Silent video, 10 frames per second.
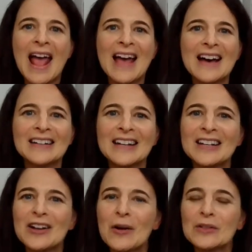And,
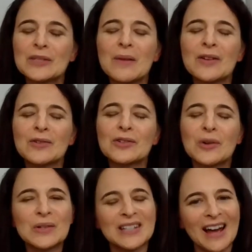it just made her
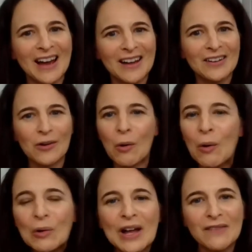so sad her
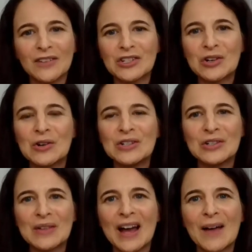whole life that she couldn't
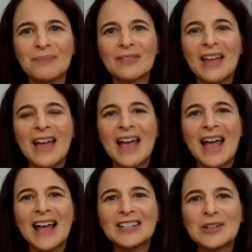do that.
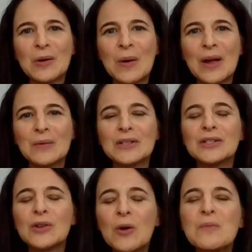And so it
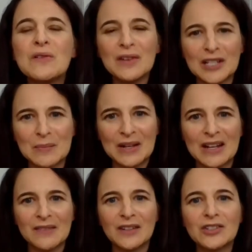was so moving to
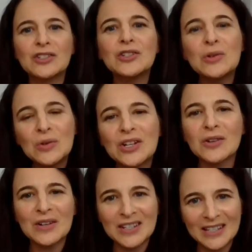me that just 2
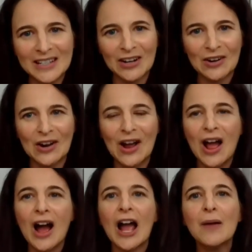generations later,
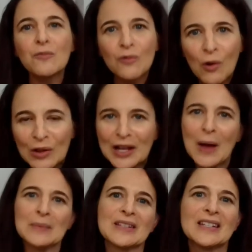I am rolling
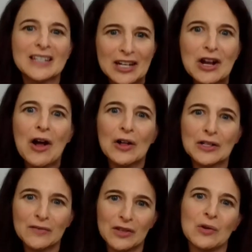up to the City
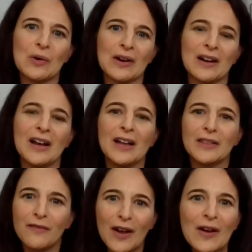College of New York,
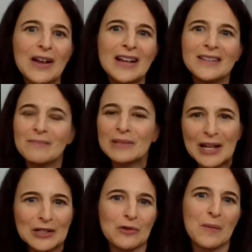the very
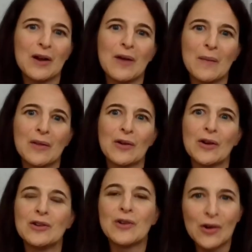place where my grandmother
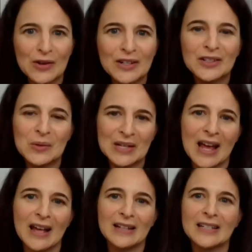yearned to
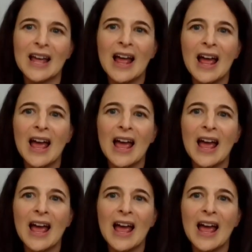attend.